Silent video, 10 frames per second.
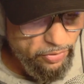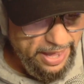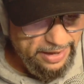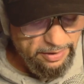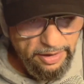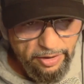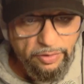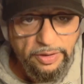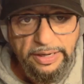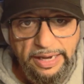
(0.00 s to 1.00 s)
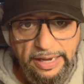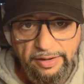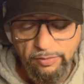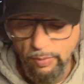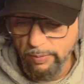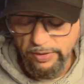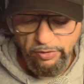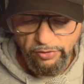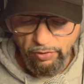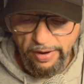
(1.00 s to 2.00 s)
that literally is what we do.
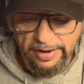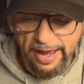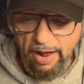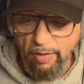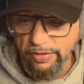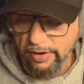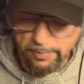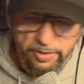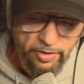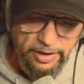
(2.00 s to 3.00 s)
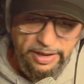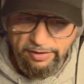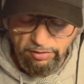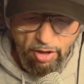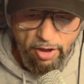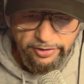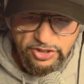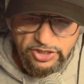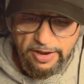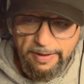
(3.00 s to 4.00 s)
So right now, the community has
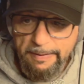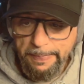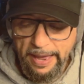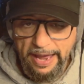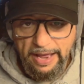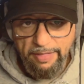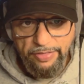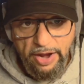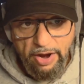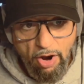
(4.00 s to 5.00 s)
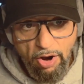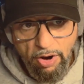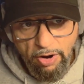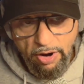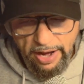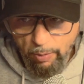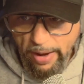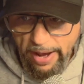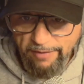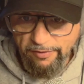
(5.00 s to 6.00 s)
launched, and there are a
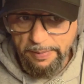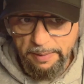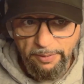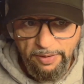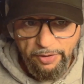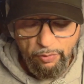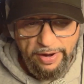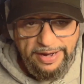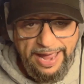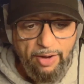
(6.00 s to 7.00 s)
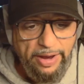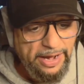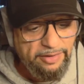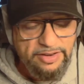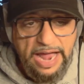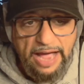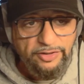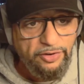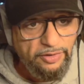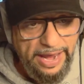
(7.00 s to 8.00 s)
wave of people in there right now, and it's not
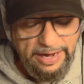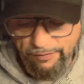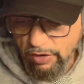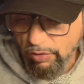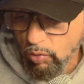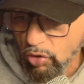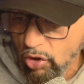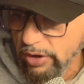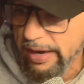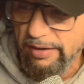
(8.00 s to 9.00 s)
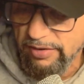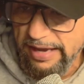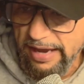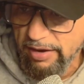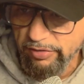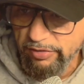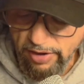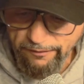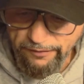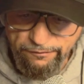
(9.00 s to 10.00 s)
too late. If you're looking to get
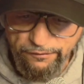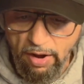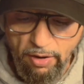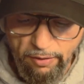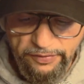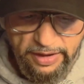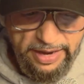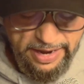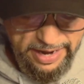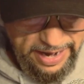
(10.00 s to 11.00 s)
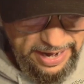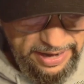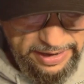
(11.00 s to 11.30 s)
yourself involved in